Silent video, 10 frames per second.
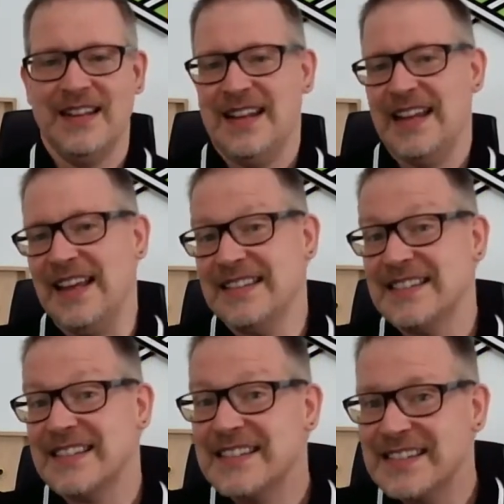As
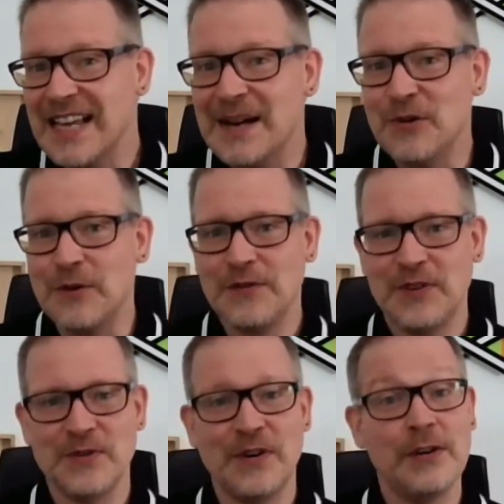some of
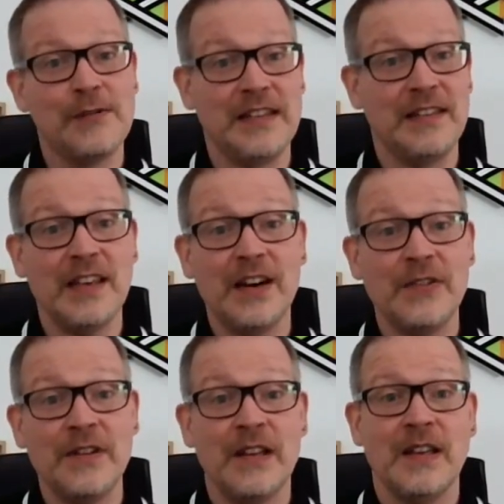you already
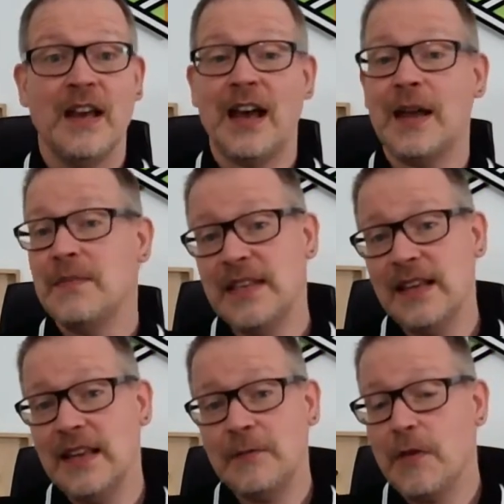know, I'm
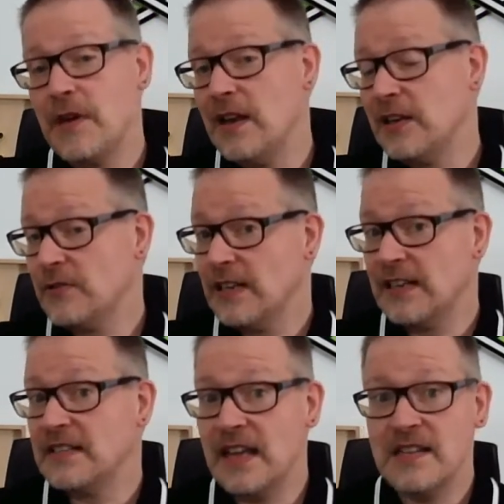dealing with
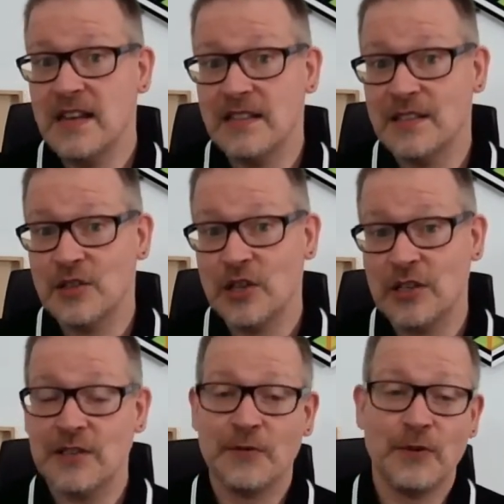electronic data
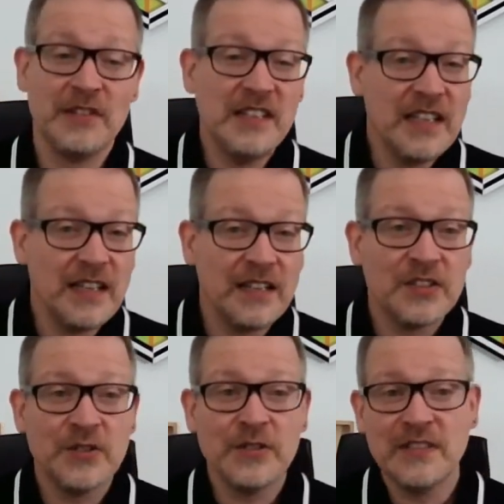interchange for nearly
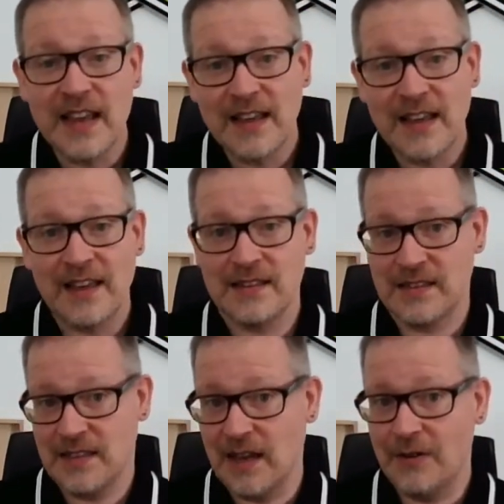2
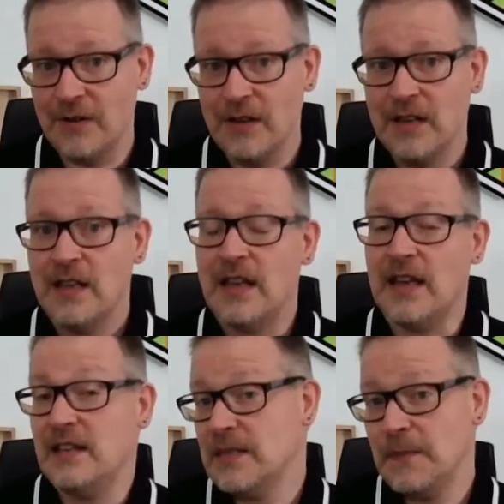decades now,
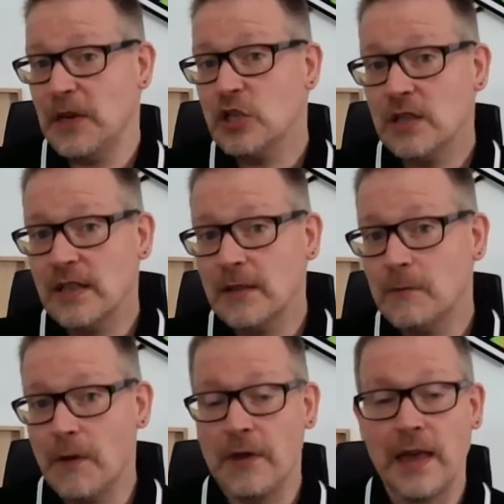and especially
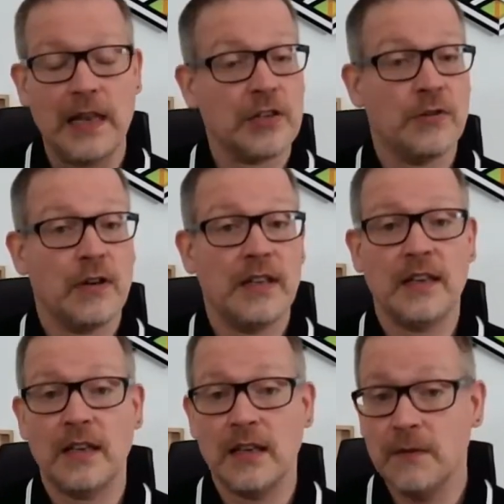with electronic
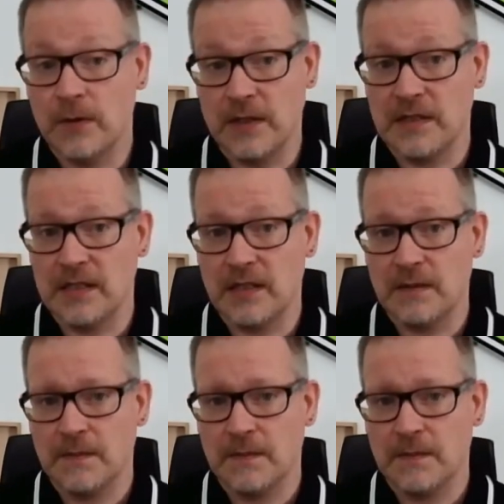invoicing.